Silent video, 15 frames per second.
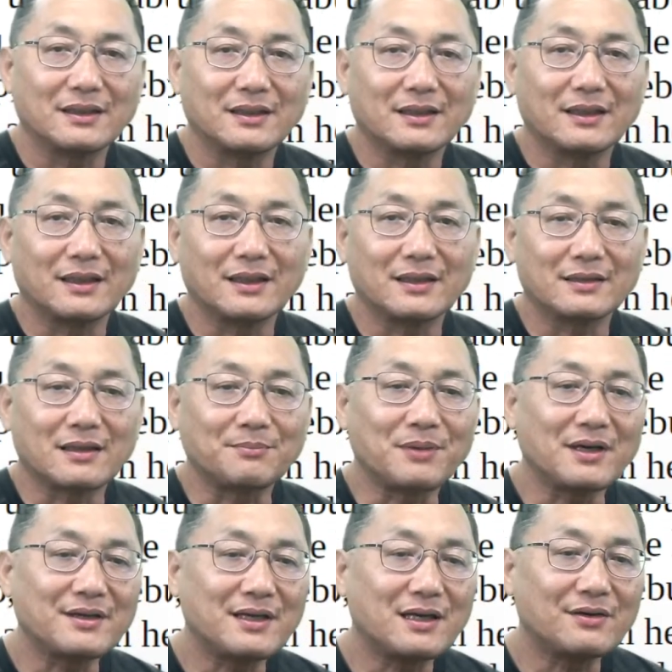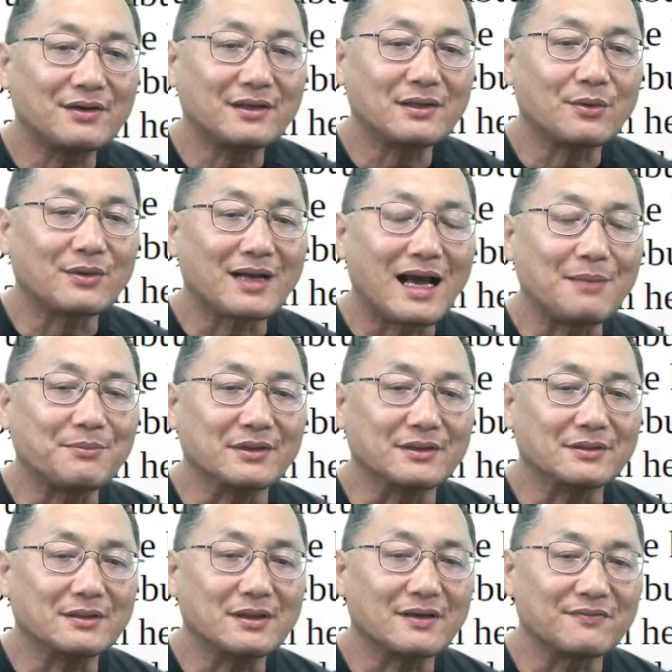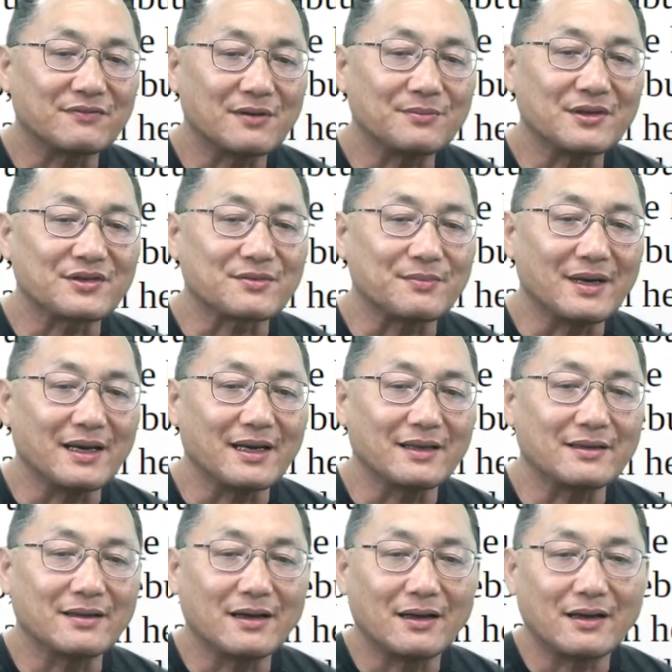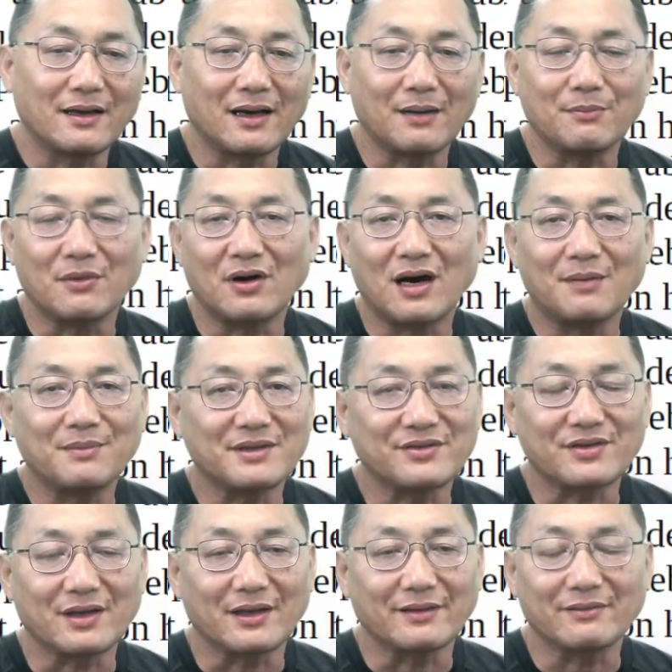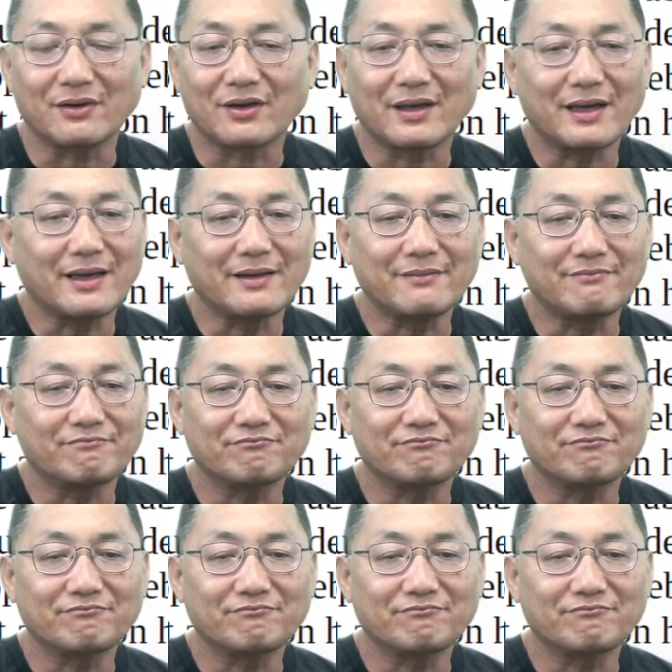And upon hearing that what happened from this man, Muhammad said, okay,